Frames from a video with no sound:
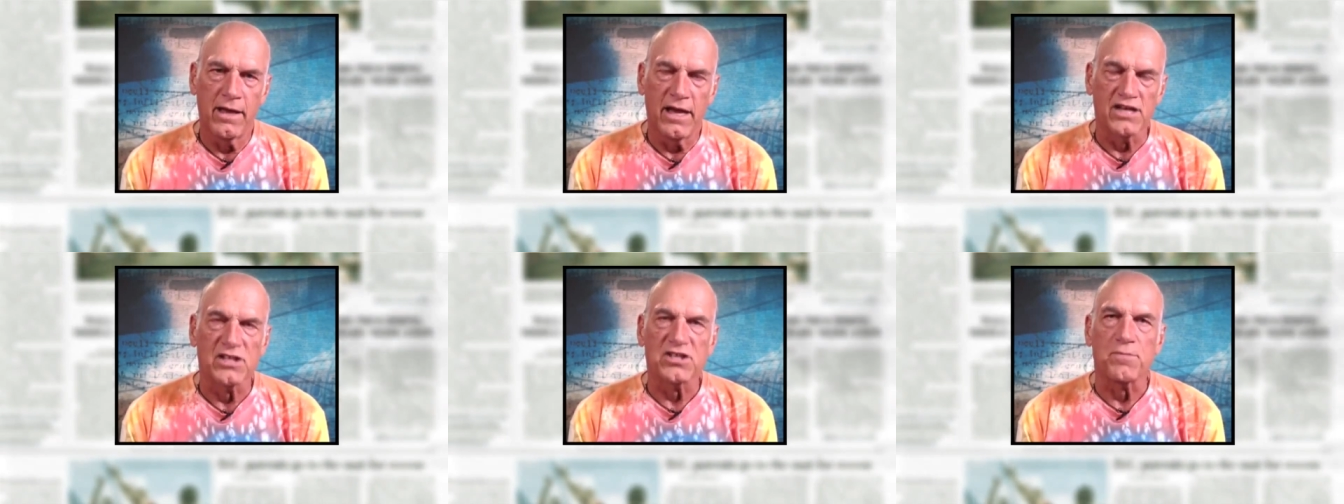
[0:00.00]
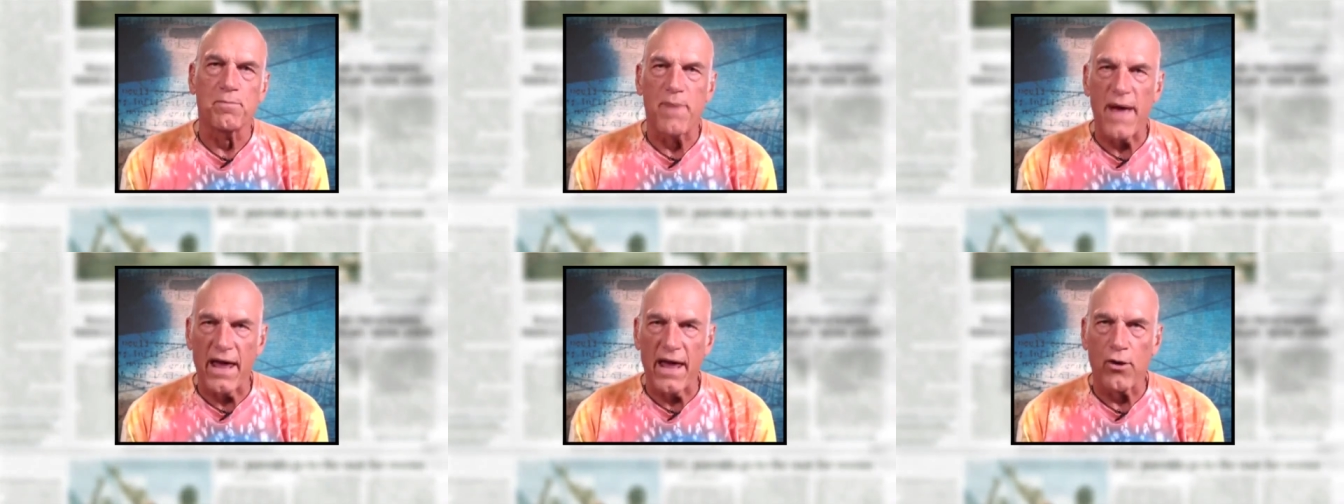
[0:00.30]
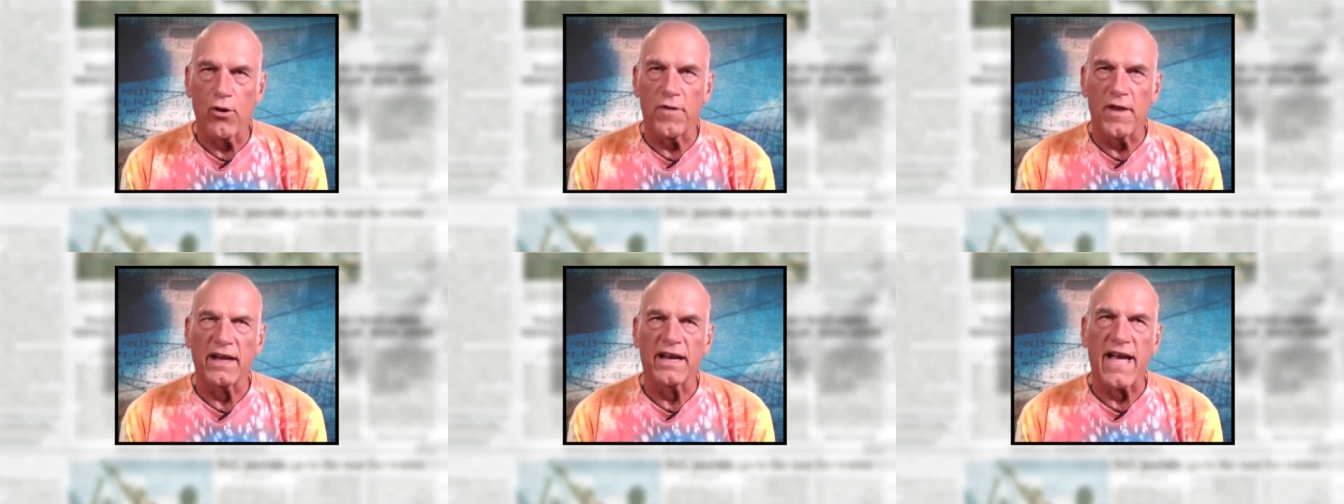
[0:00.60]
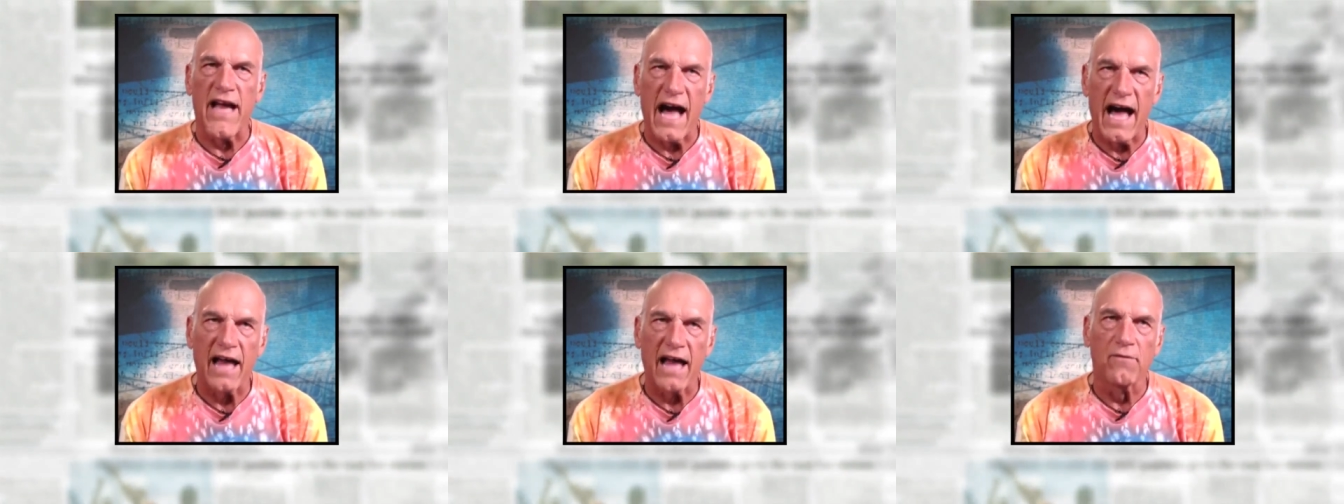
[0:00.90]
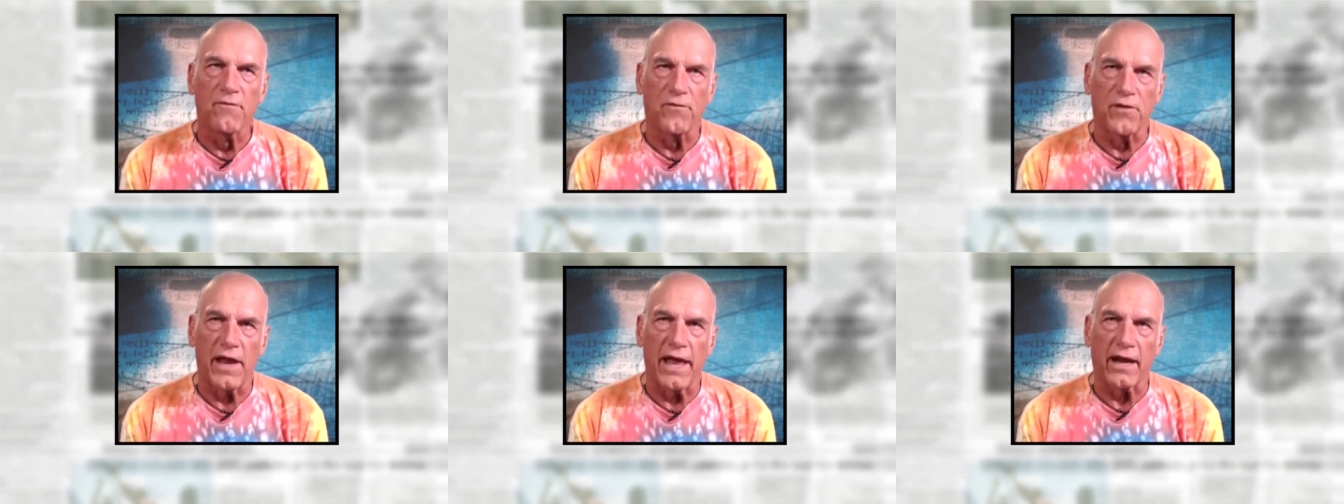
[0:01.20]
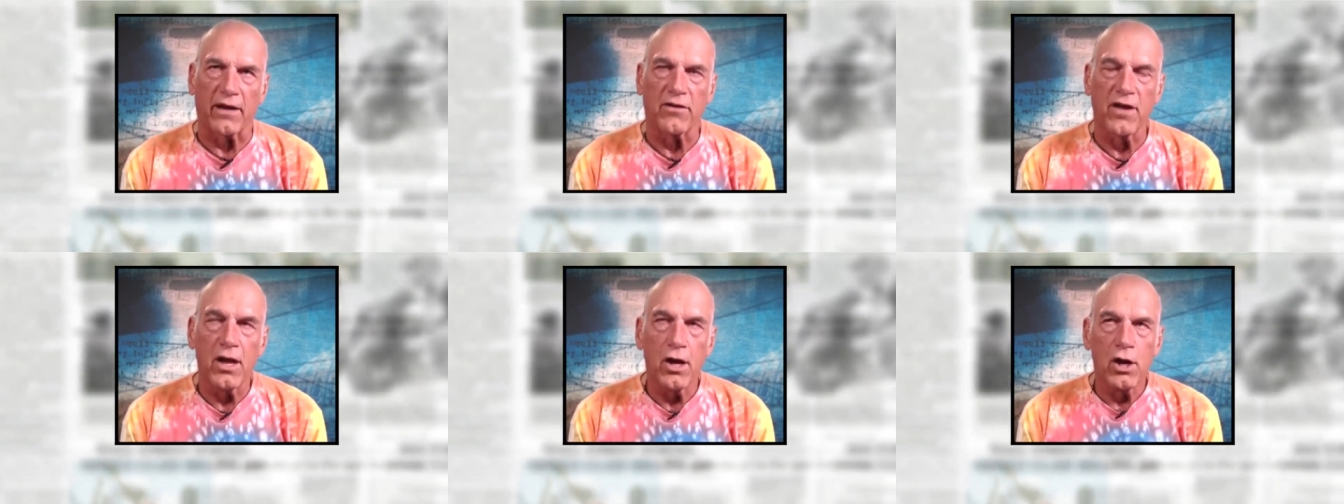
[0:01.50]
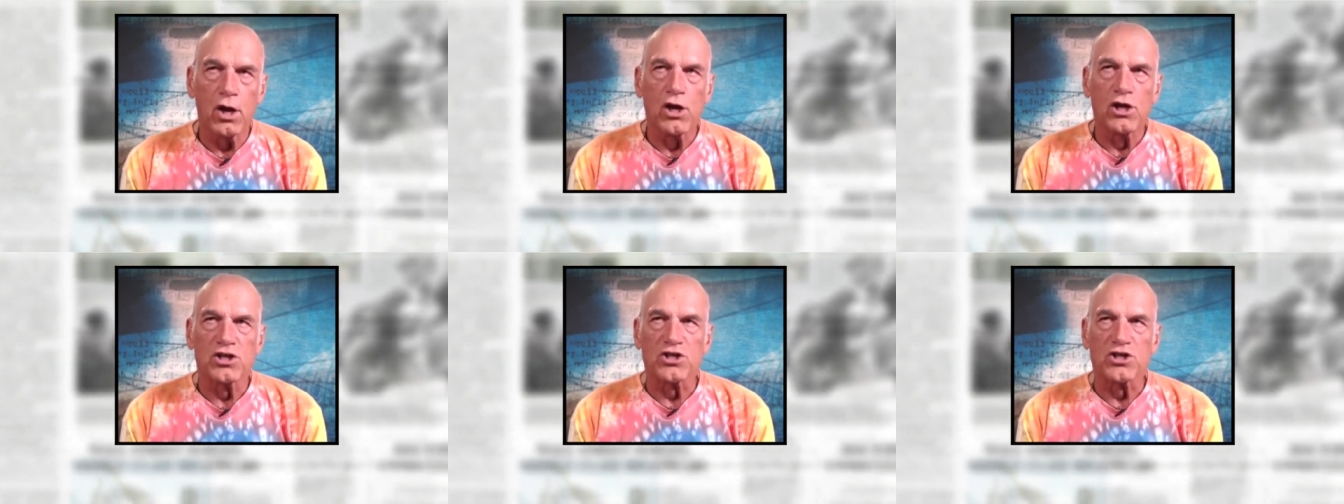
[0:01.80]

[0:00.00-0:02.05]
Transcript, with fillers: You... It's better than conflict.